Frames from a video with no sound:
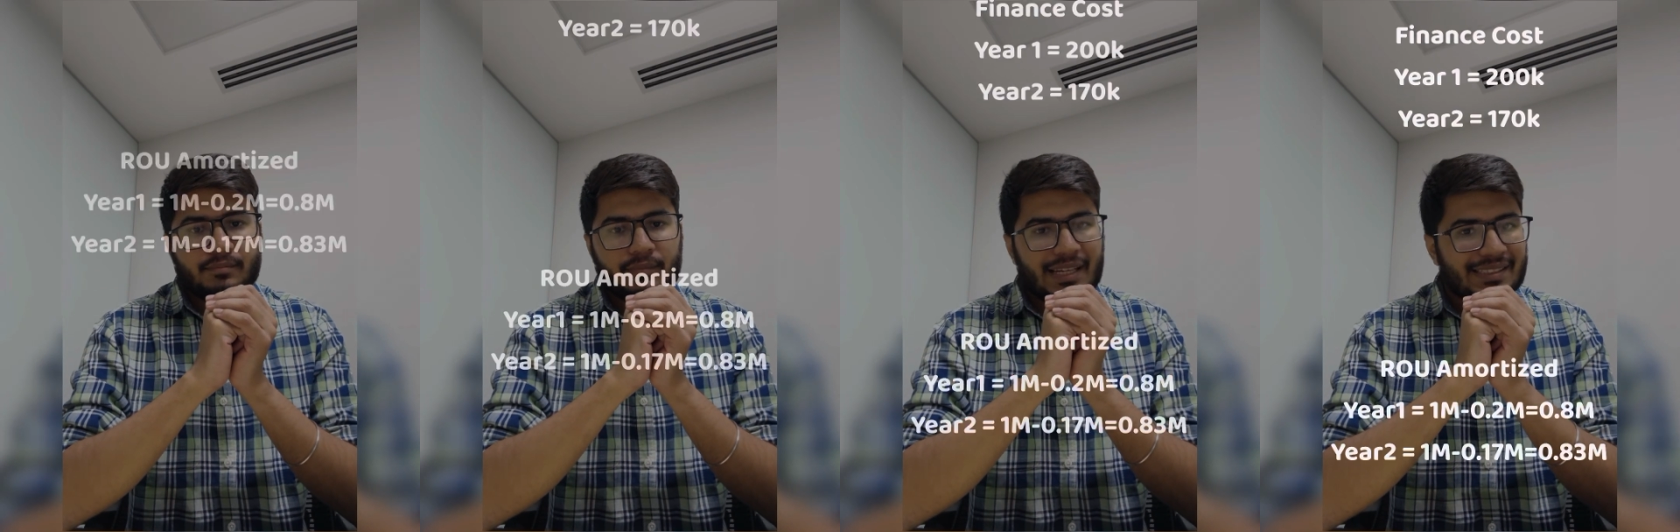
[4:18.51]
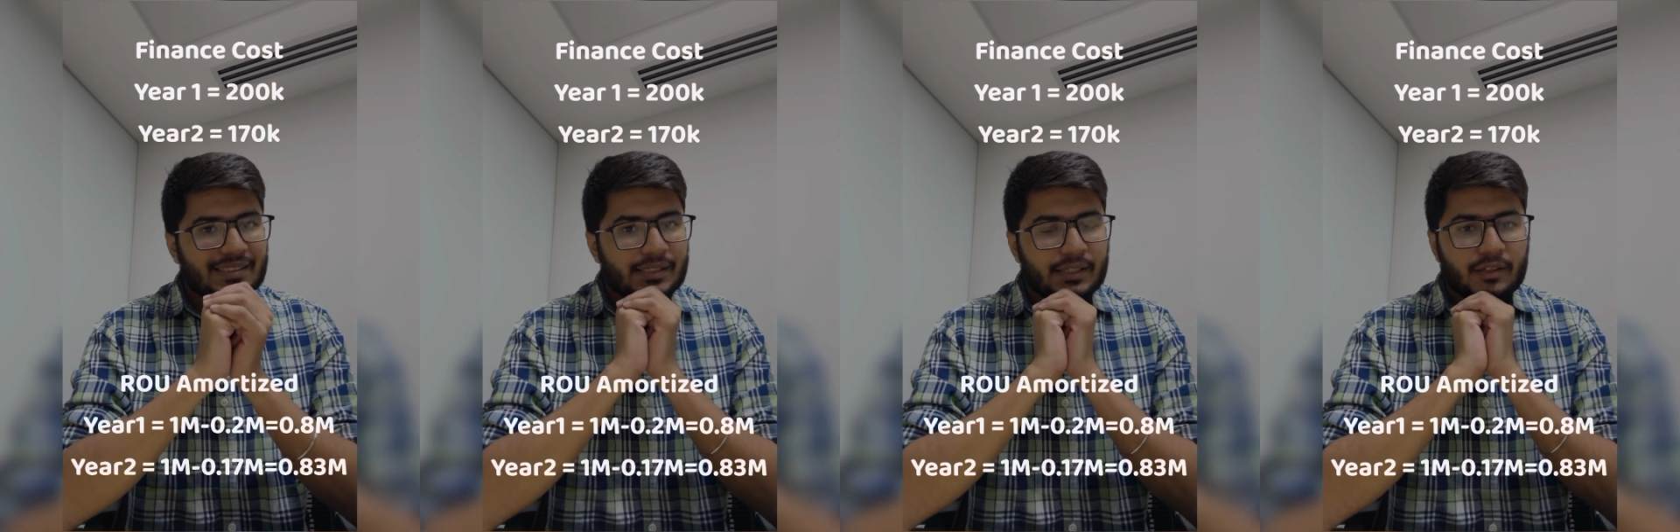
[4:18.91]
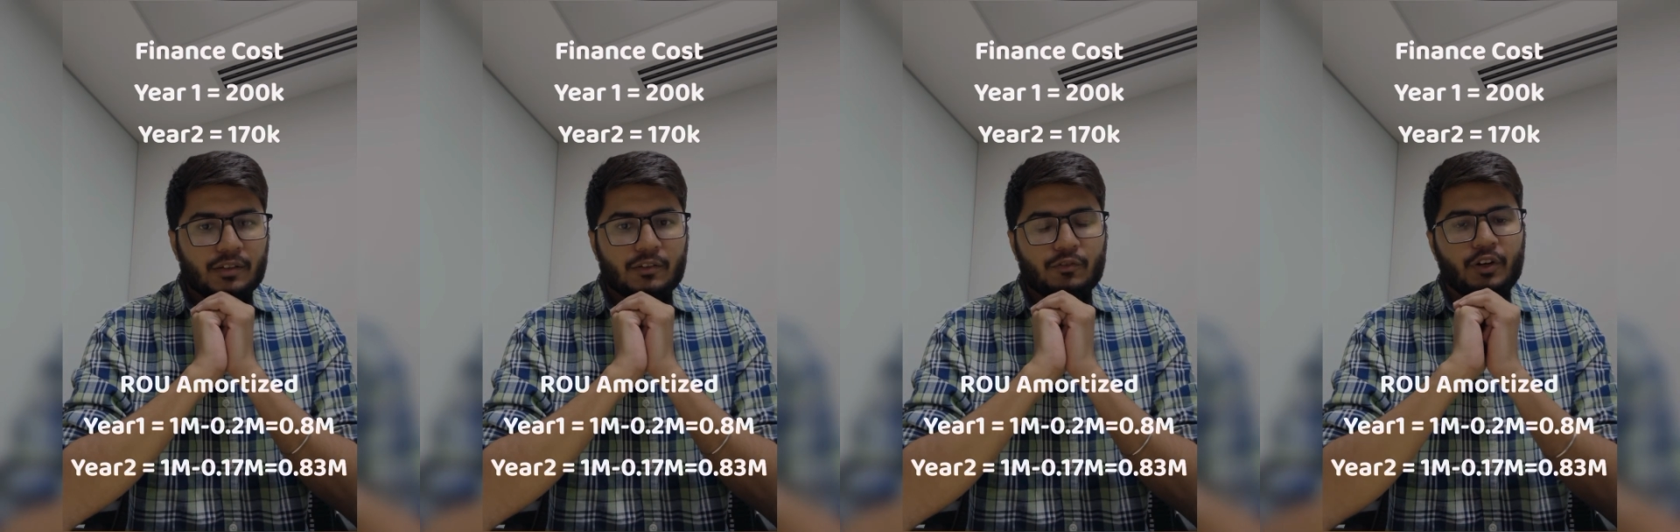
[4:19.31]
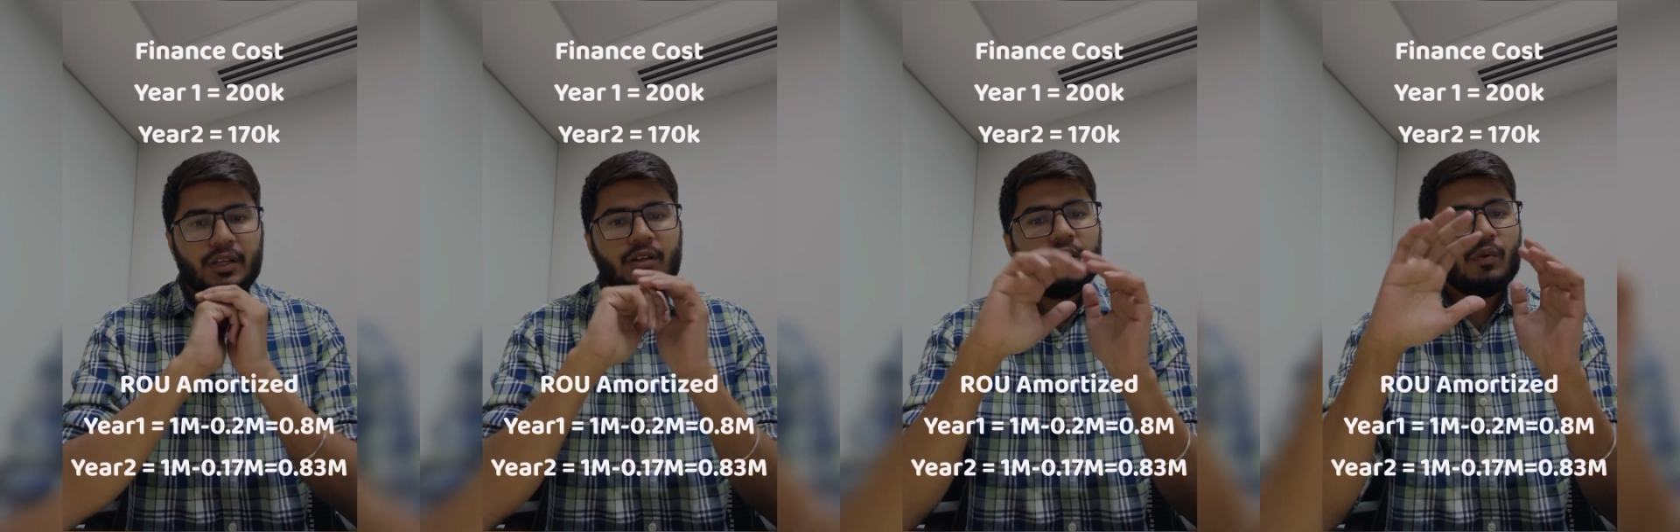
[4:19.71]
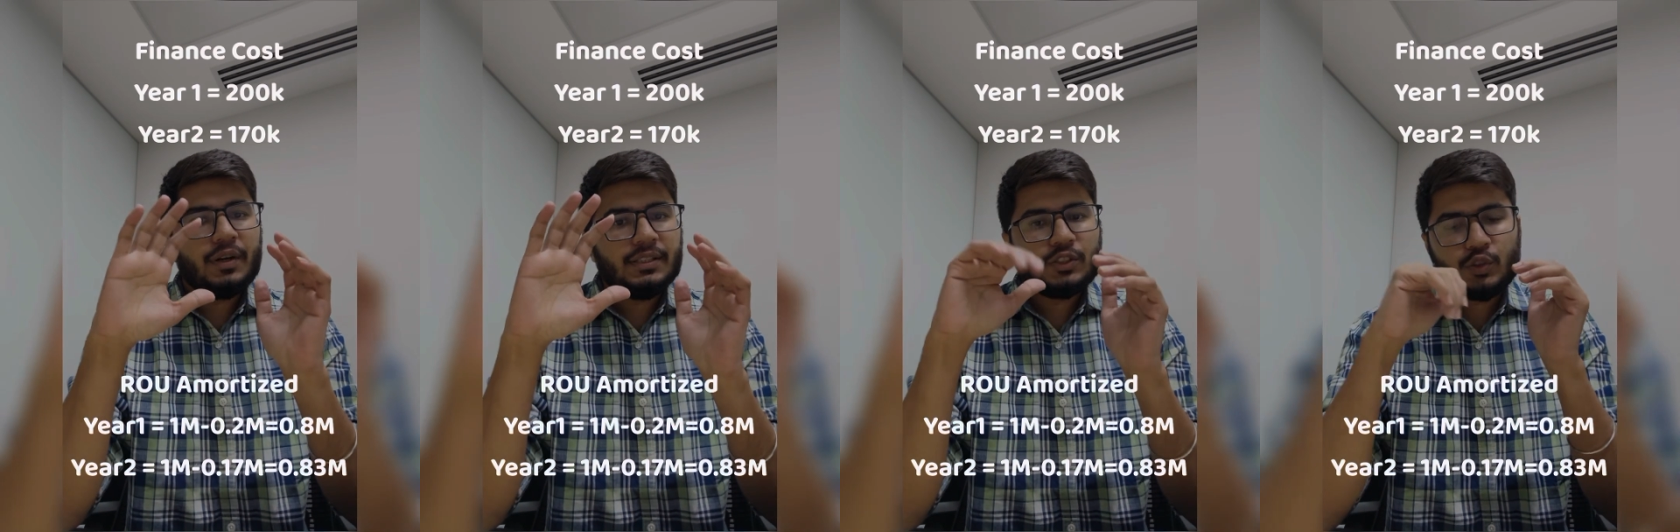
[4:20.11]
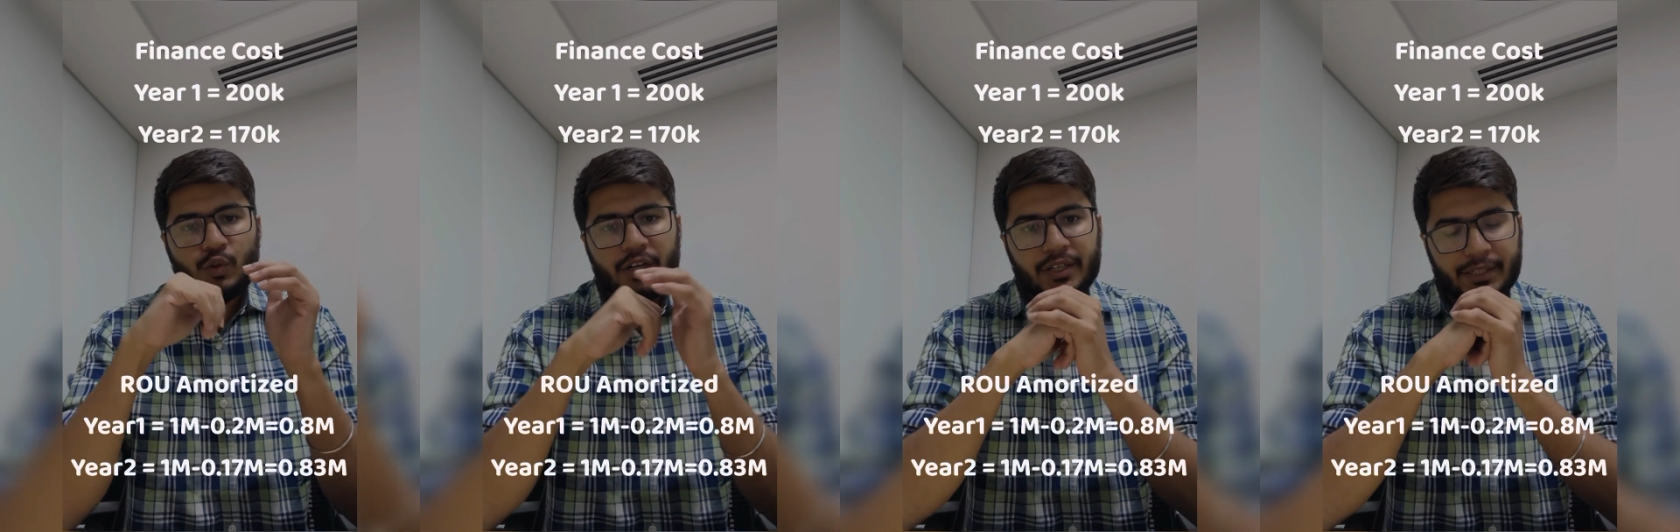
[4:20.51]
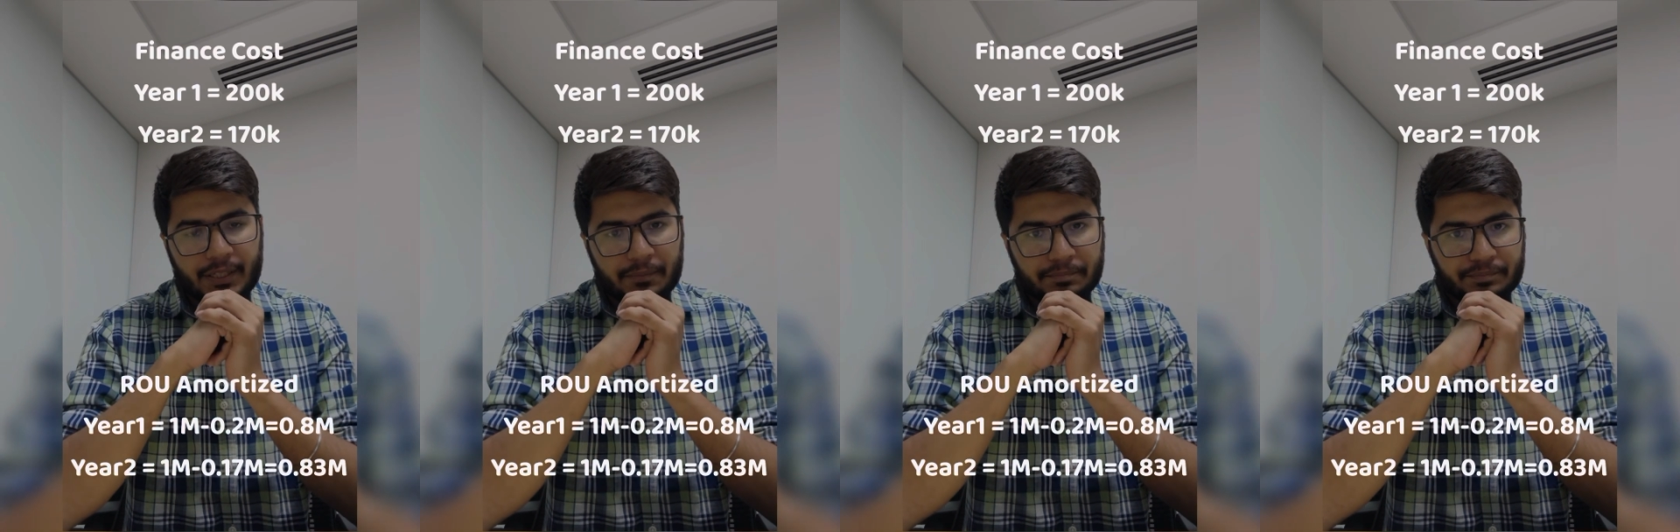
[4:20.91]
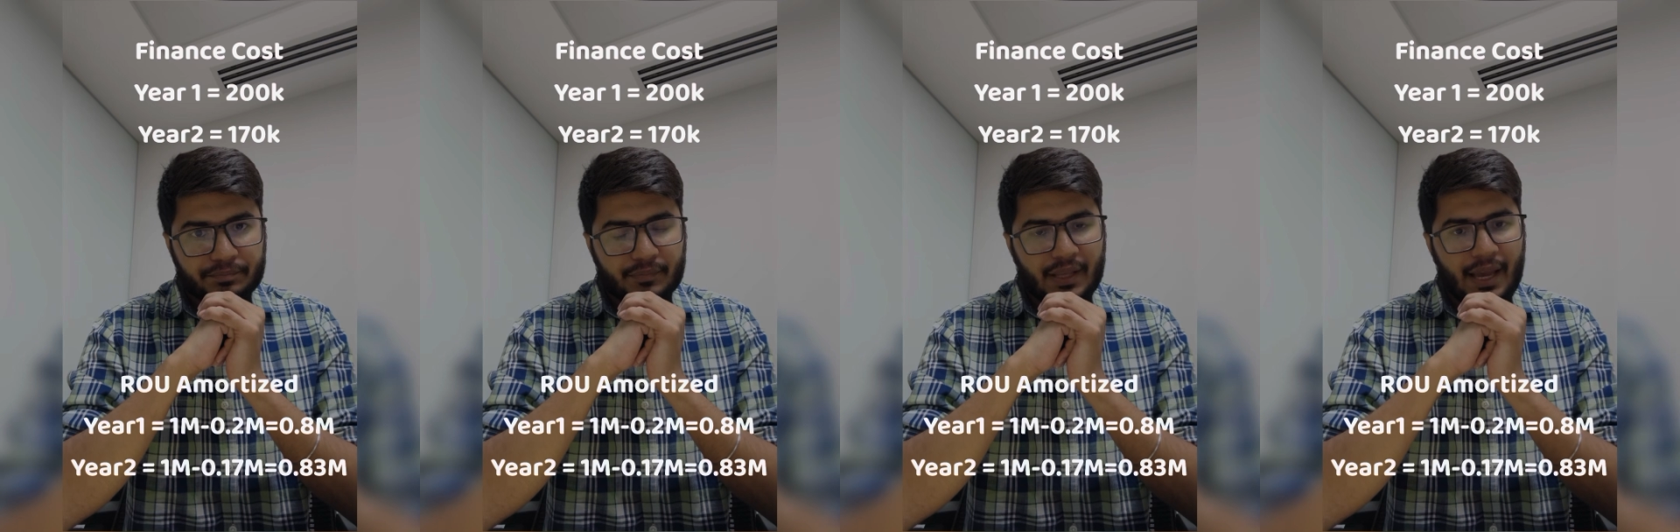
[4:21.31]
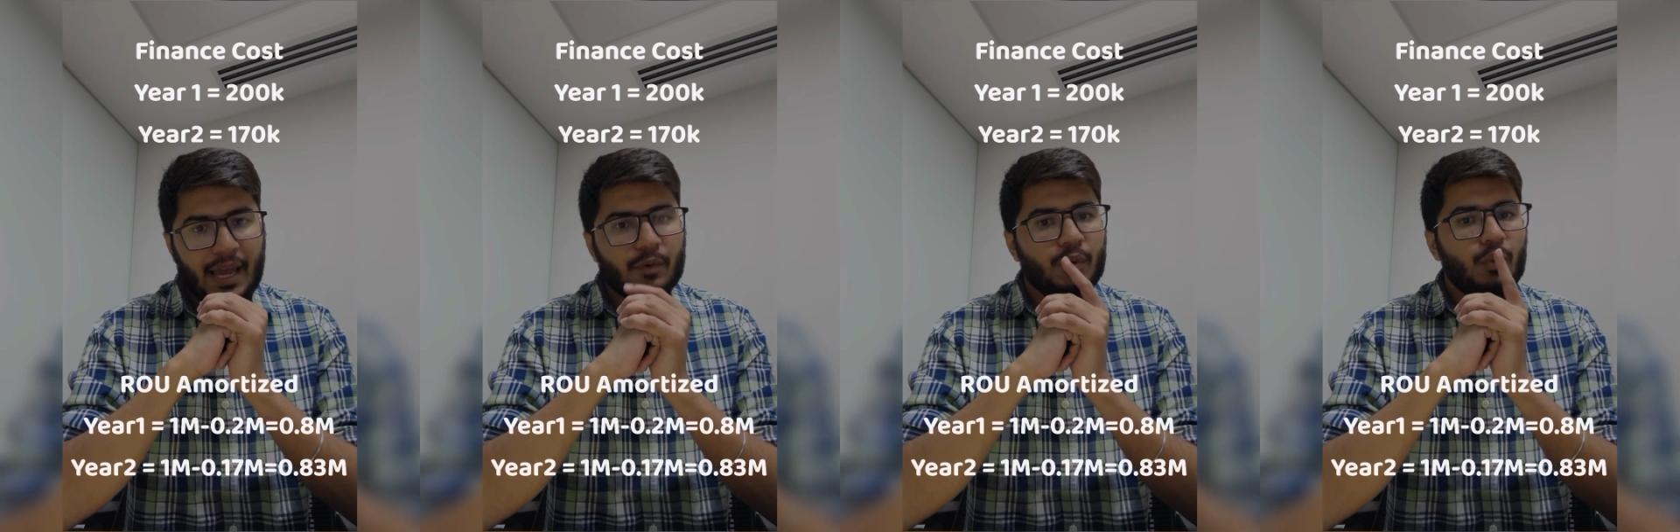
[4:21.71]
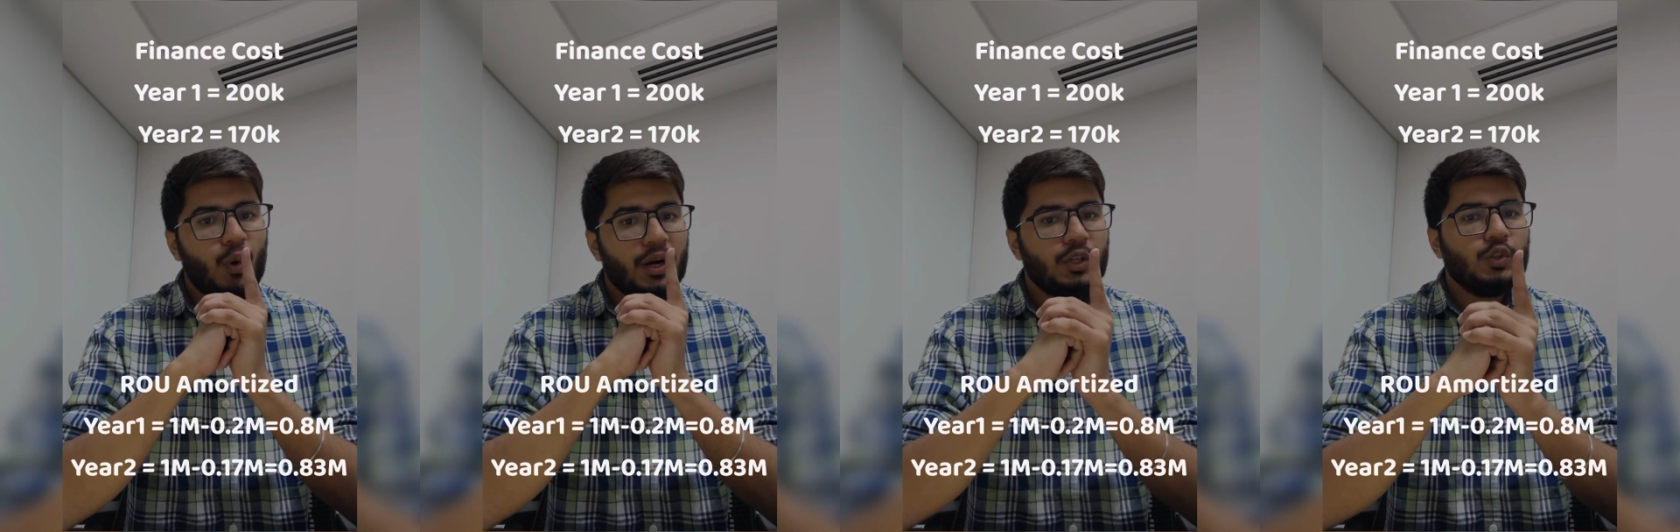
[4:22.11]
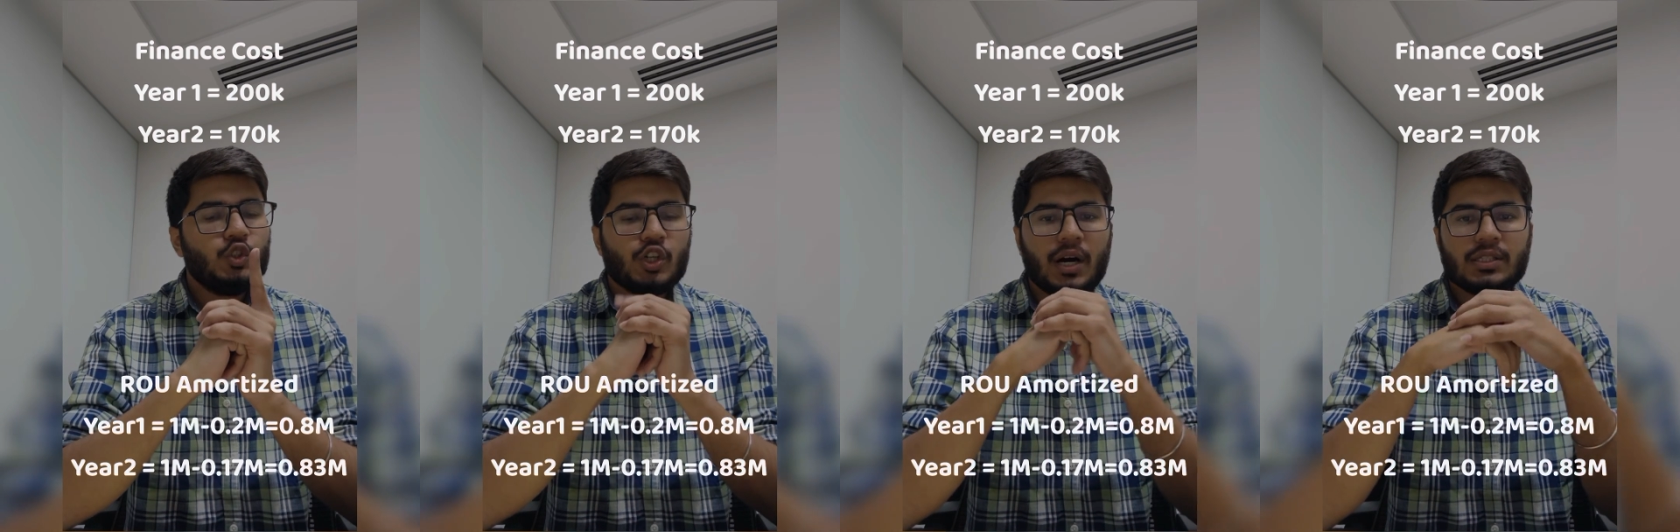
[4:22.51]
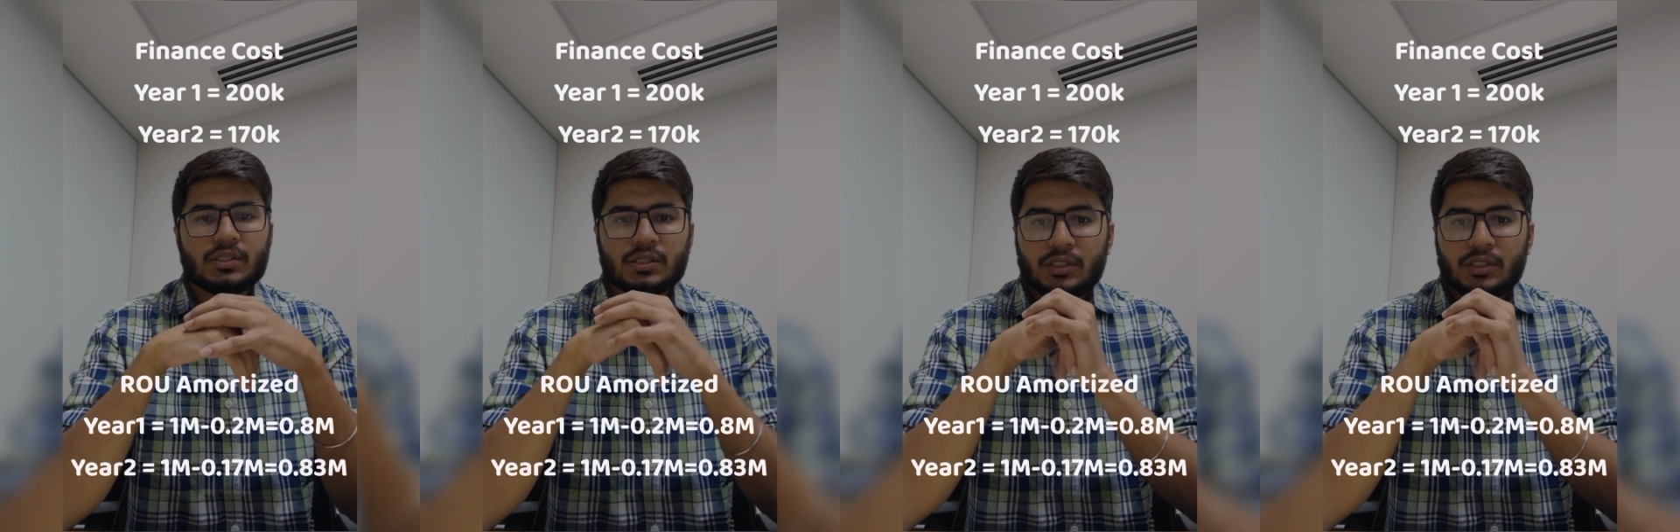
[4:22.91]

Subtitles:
let's say for year 1 is 200k and we want to charge